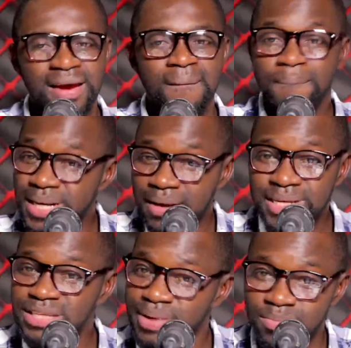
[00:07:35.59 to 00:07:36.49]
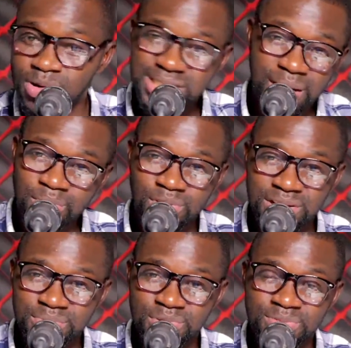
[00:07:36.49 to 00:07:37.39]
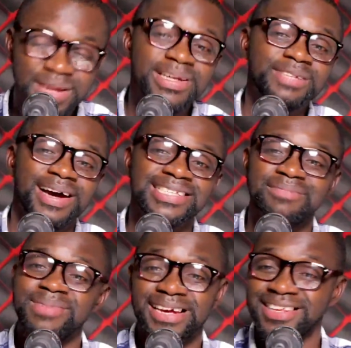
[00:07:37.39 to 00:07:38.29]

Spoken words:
Me the meet me most I'll blow nibu, but the meeting answer me,